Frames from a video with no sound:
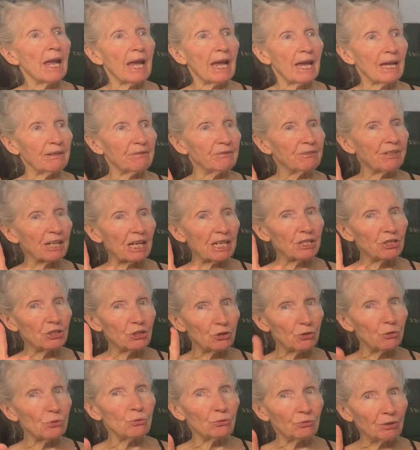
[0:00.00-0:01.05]
And
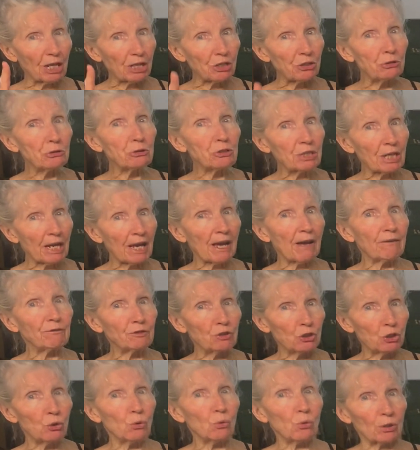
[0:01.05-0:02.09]
they used to have
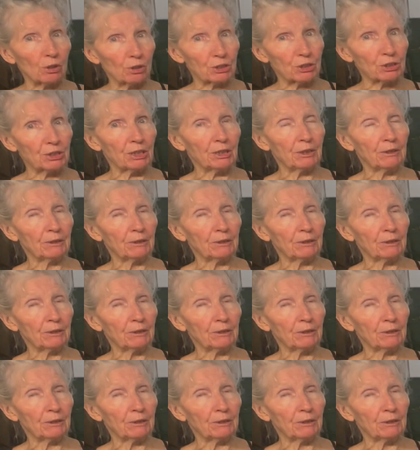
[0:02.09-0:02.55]
tours.